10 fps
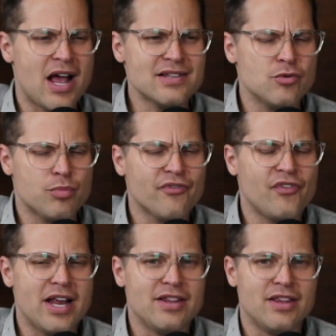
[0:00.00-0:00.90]
I still
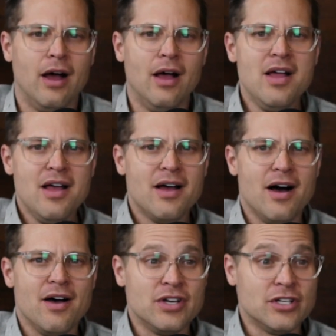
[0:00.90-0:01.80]
provide
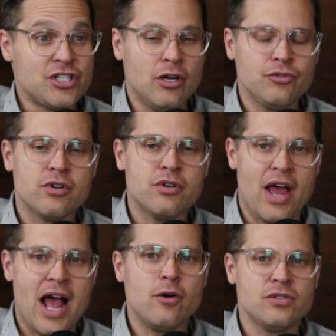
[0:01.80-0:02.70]
the shelter, the
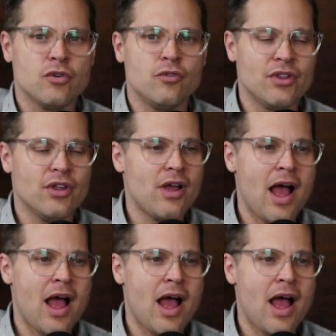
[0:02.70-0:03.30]
house over there.